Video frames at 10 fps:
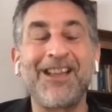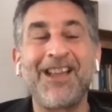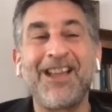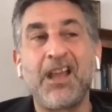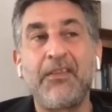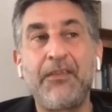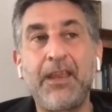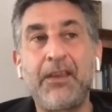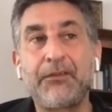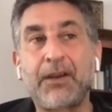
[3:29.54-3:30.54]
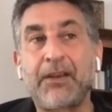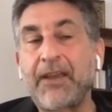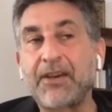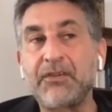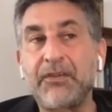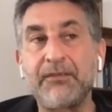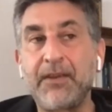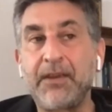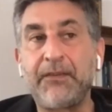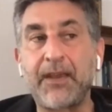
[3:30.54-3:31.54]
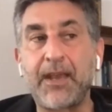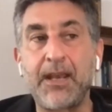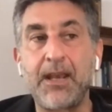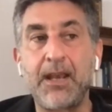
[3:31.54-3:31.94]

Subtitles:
these transactions to FinCEN,